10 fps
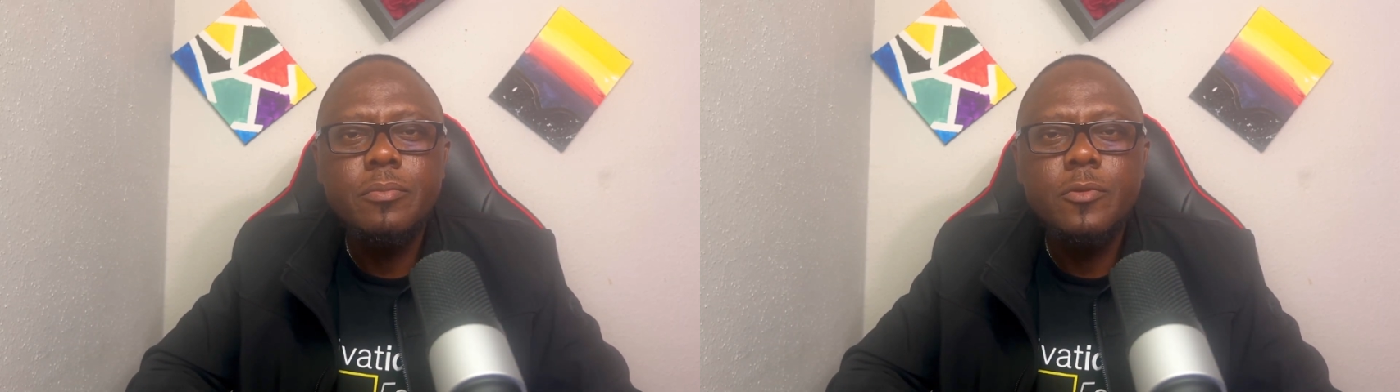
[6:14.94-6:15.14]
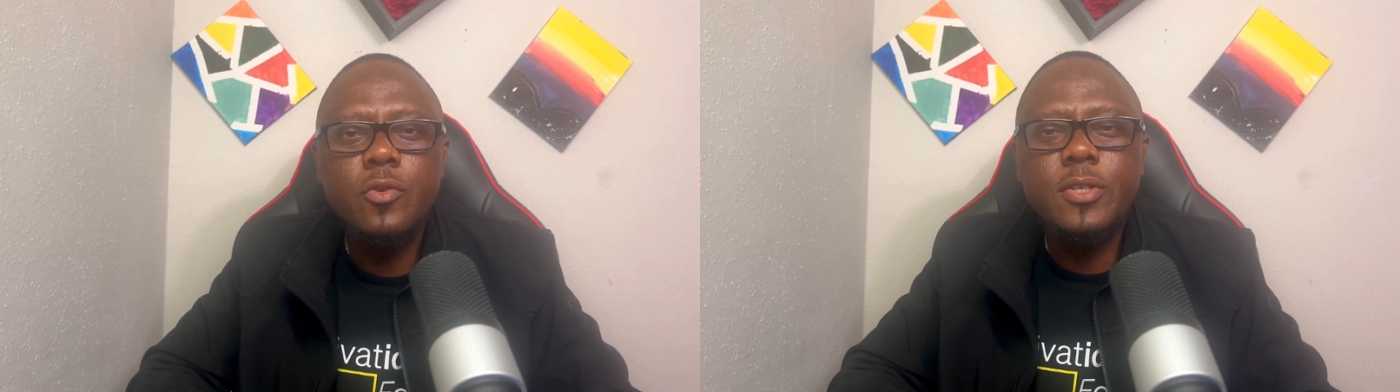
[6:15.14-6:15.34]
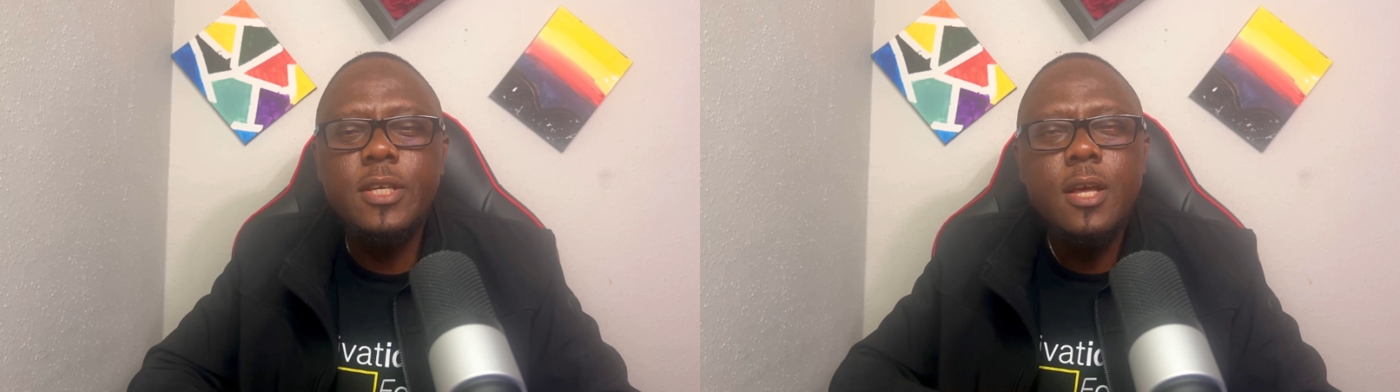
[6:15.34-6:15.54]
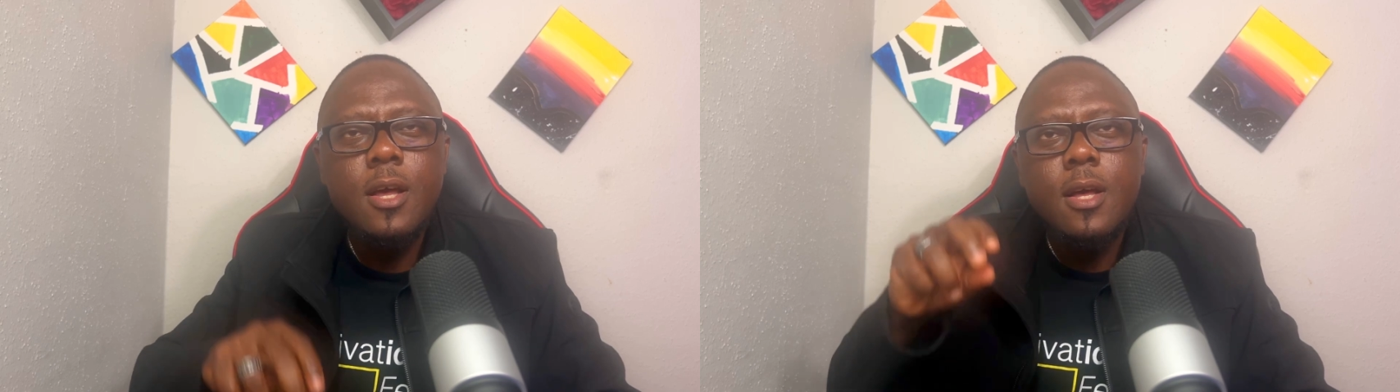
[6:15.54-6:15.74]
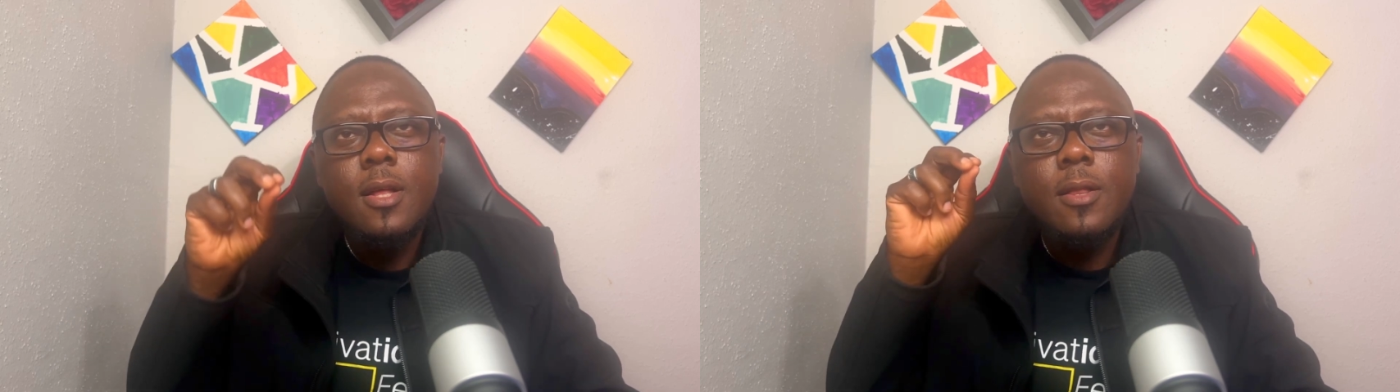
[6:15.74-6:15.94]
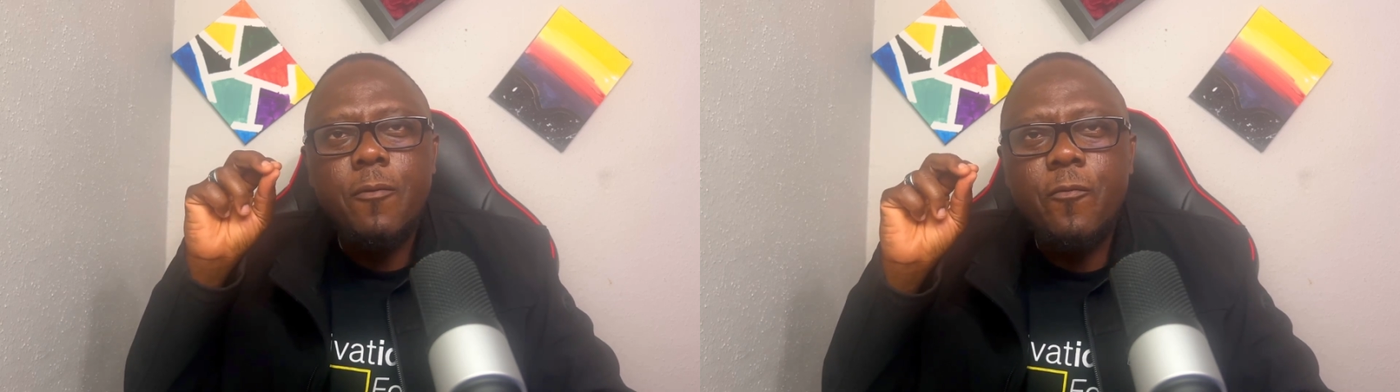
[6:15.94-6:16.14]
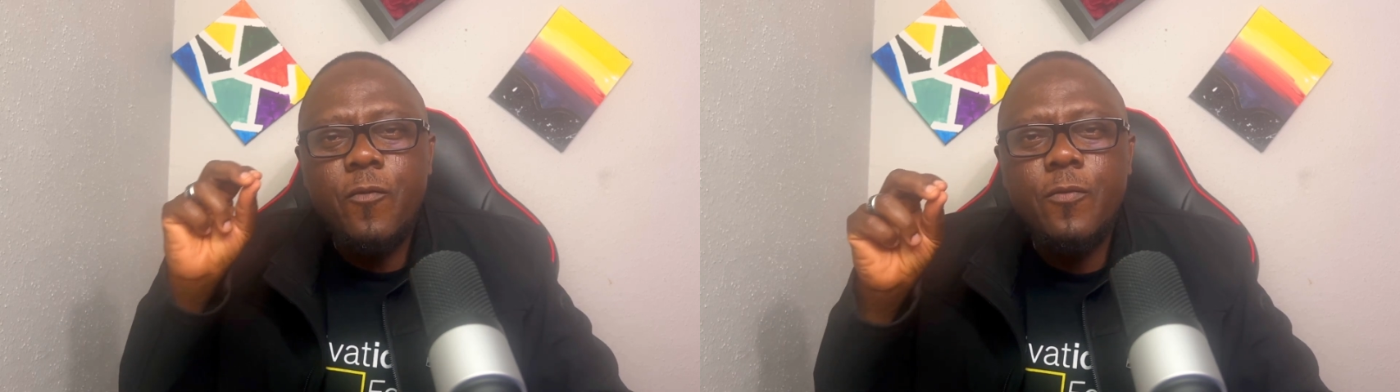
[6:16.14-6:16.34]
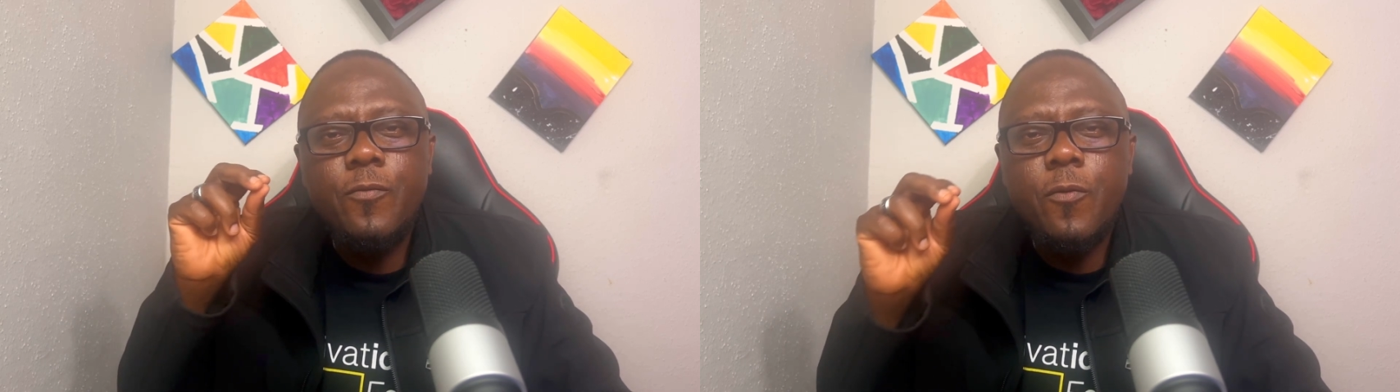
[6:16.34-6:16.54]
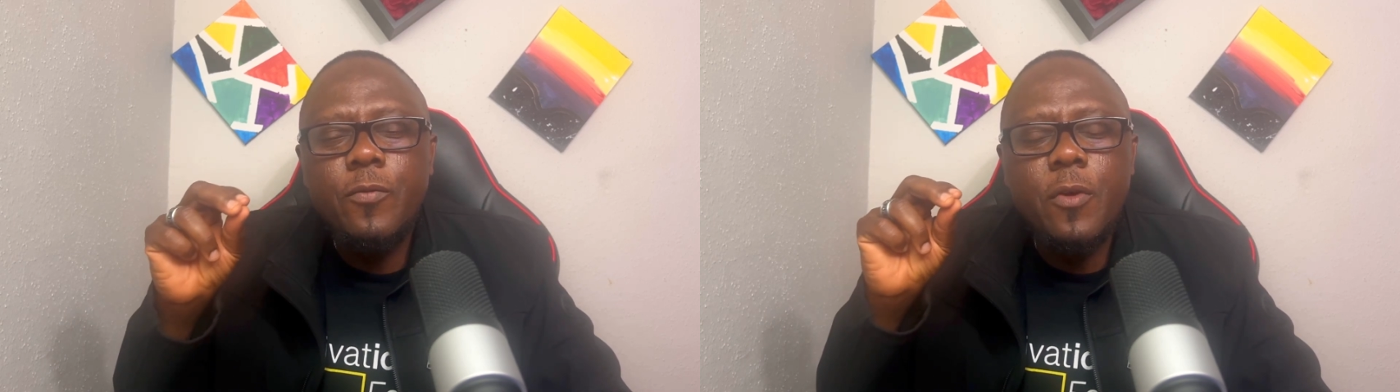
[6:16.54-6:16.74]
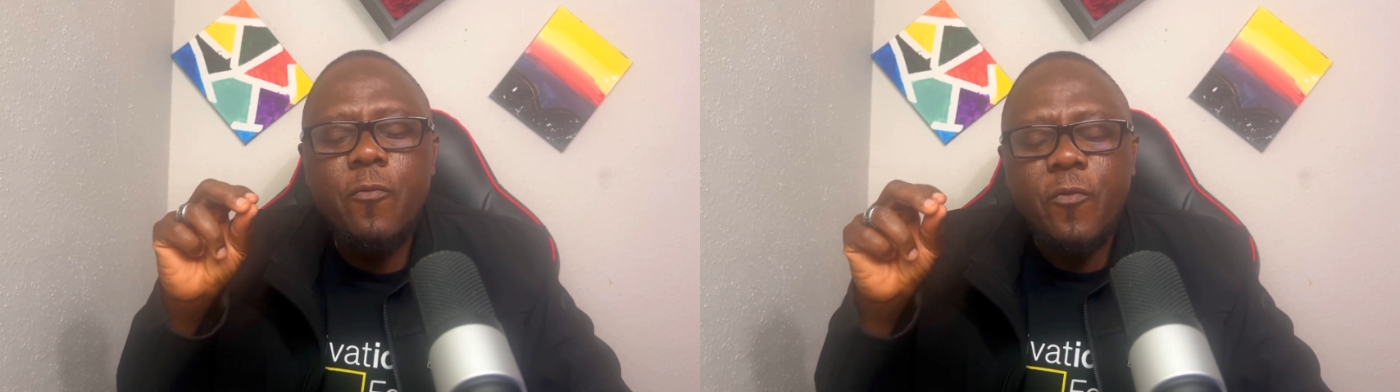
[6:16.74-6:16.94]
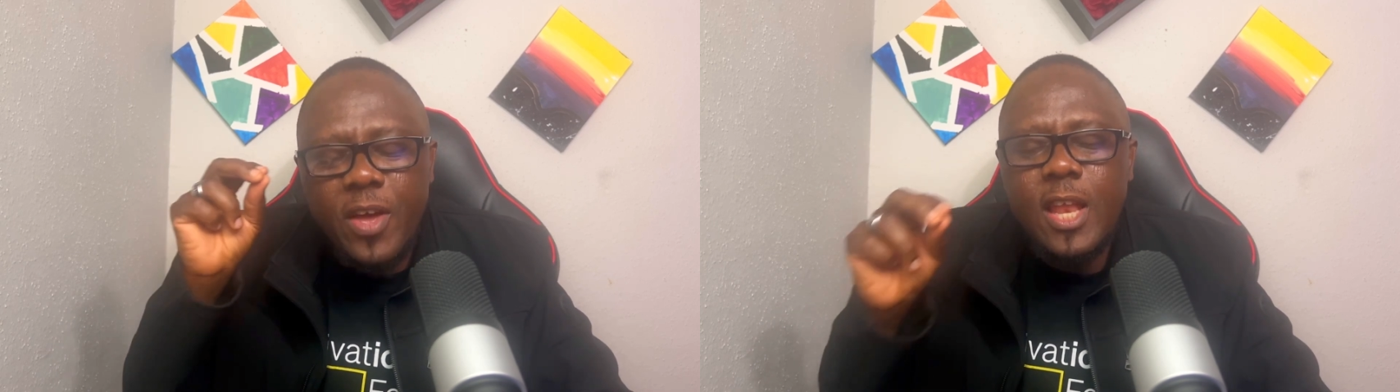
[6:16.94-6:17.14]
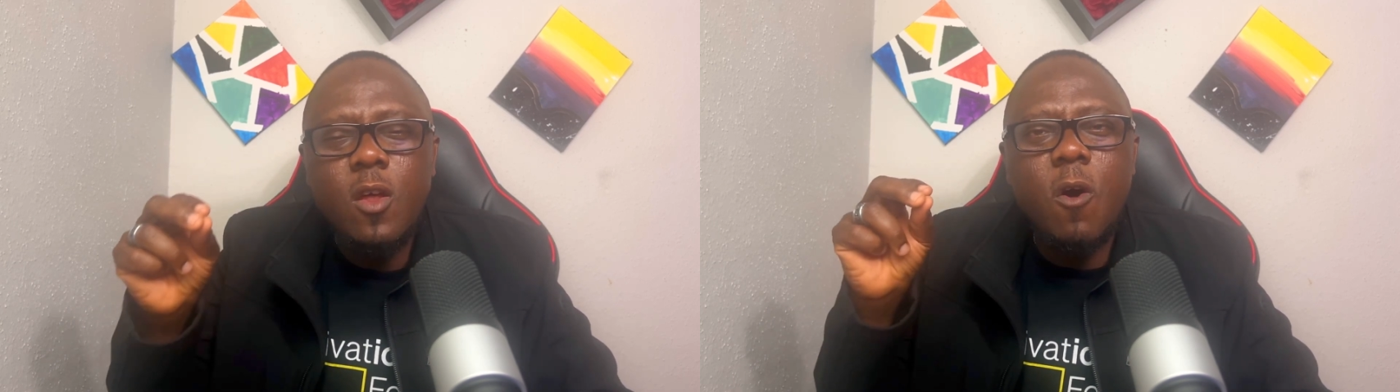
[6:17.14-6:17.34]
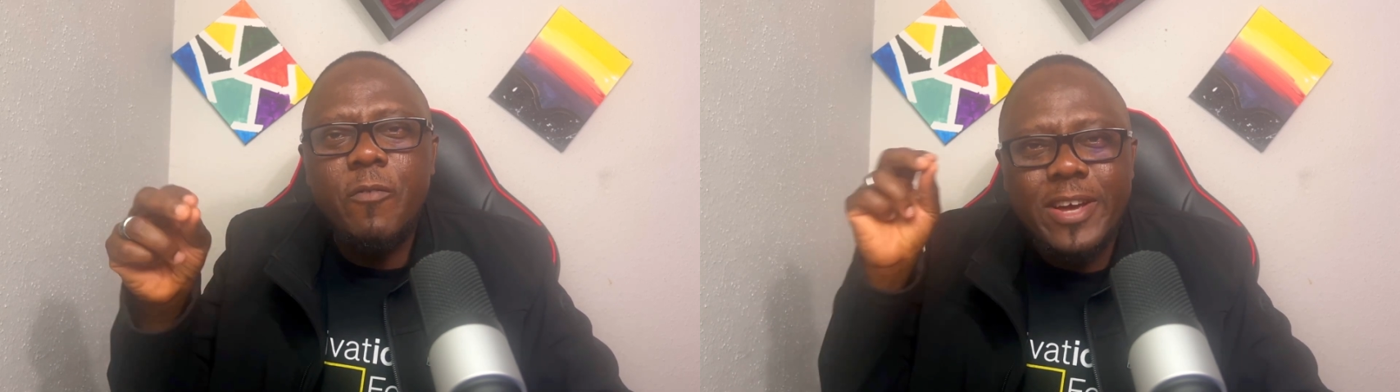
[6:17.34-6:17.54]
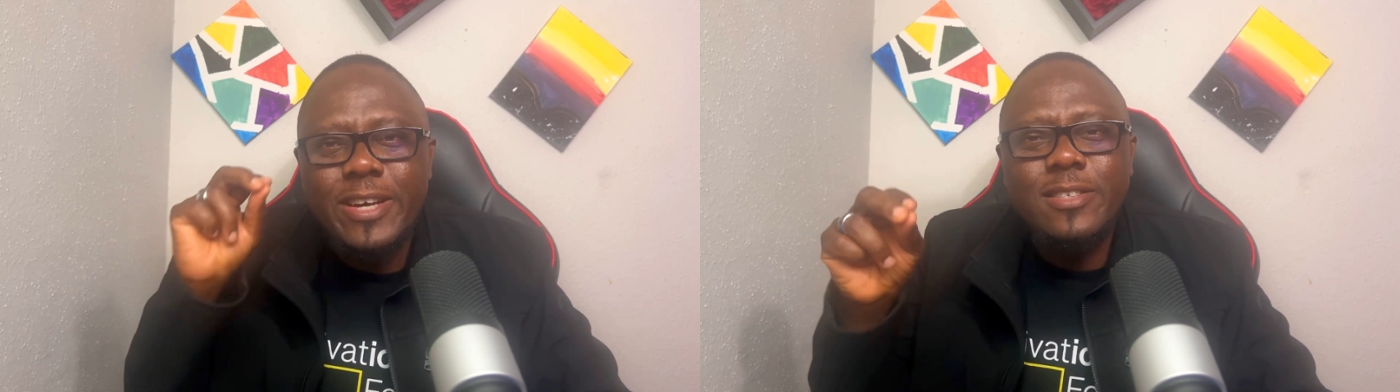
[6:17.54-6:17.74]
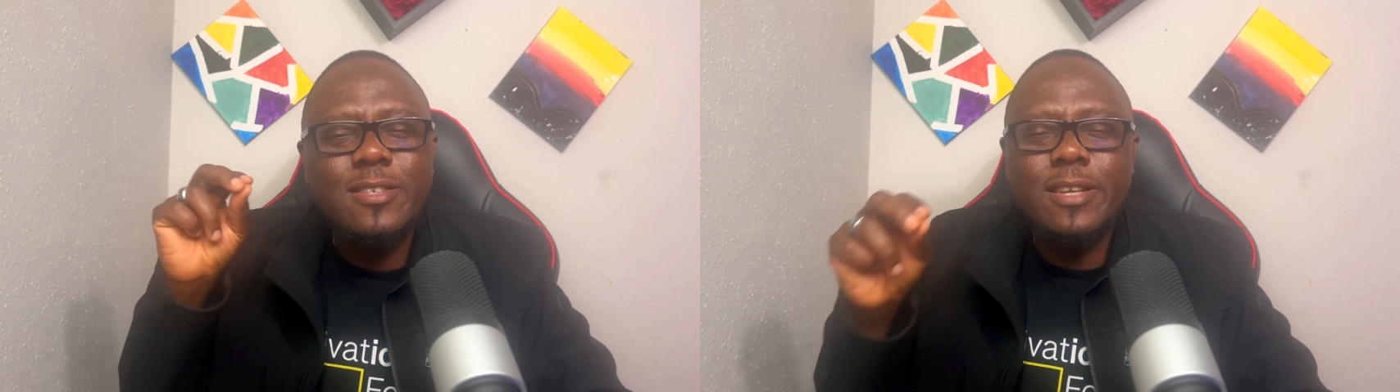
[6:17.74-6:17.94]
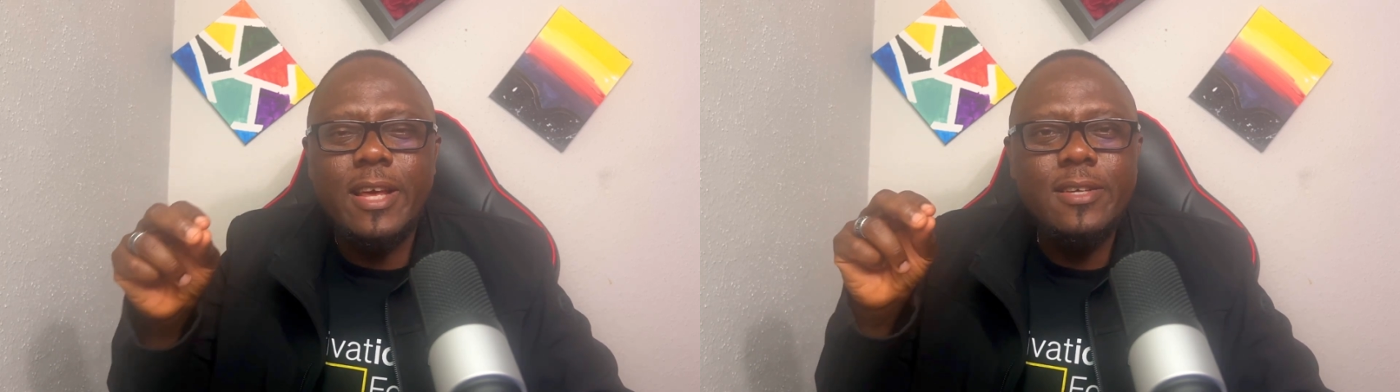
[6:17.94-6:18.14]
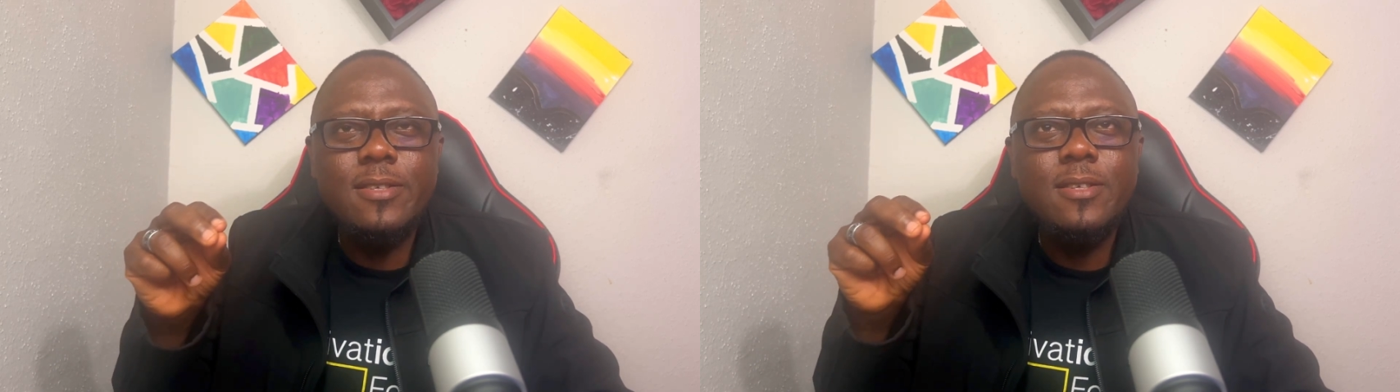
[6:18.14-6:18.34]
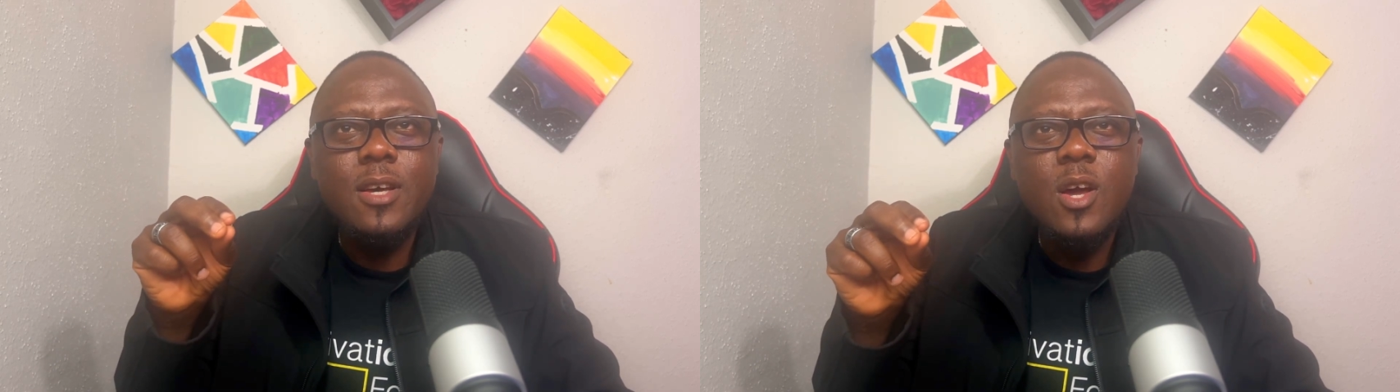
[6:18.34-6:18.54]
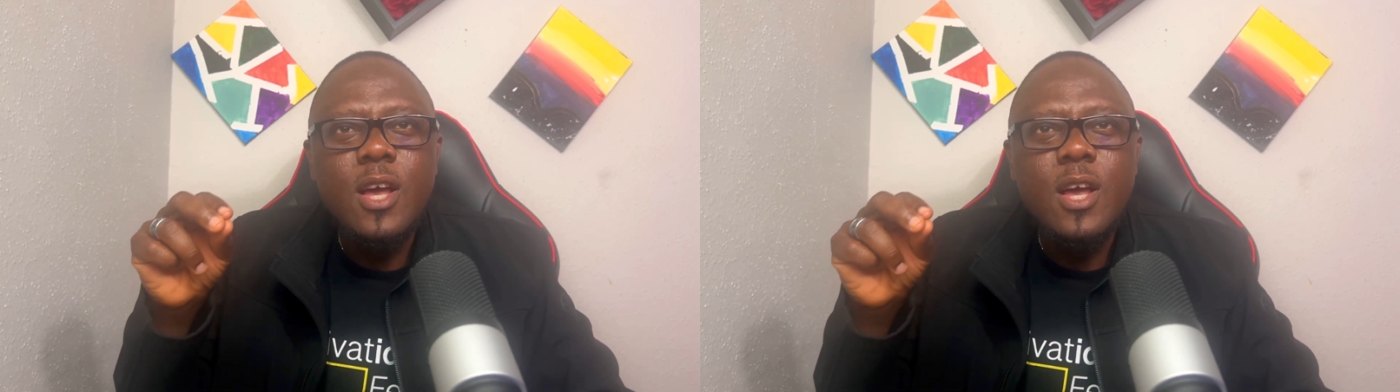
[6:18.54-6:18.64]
You see, the feeling of guiltiness